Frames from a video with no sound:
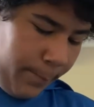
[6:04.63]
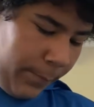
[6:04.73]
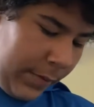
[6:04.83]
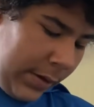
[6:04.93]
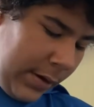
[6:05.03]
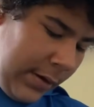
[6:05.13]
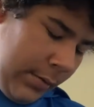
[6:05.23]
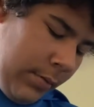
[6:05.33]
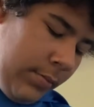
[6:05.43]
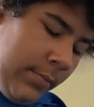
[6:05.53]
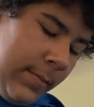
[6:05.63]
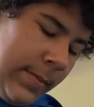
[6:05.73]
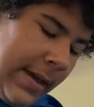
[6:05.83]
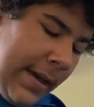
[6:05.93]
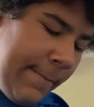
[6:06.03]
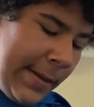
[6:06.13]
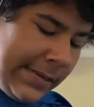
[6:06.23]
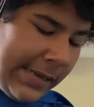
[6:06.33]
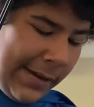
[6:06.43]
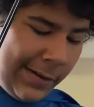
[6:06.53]
you're gonna, like I've been
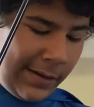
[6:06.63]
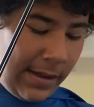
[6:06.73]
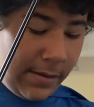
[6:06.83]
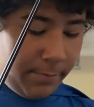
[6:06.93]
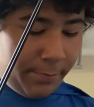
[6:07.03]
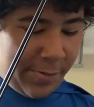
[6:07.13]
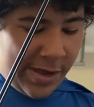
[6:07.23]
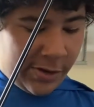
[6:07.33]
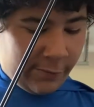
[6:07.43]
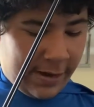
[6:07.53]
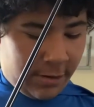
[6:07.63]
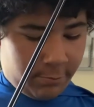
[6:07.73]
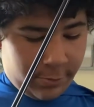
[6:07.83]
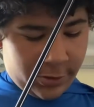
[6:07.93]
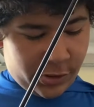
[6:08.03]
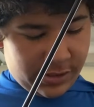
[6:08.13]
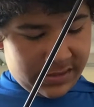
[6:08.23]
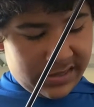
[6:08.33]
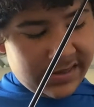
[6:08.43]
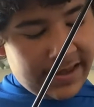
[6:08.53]
saying, kind of pitch around
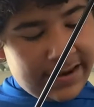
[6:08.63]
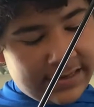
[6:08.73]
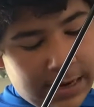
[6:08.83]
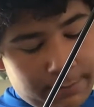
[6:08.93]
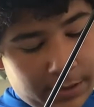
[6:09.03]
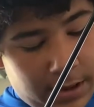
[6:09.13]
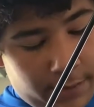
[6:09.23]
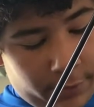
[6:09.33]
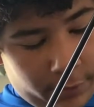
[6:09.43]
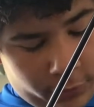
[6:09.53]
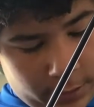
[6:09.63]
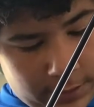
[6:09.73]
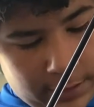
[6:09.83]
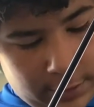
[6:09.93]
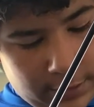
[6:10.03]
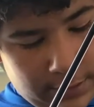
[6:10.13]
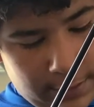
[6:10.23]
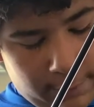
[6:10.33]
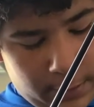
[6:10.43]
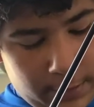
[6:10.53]
bushes. Any type of cover is really good. You can
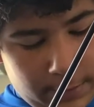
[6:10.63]
even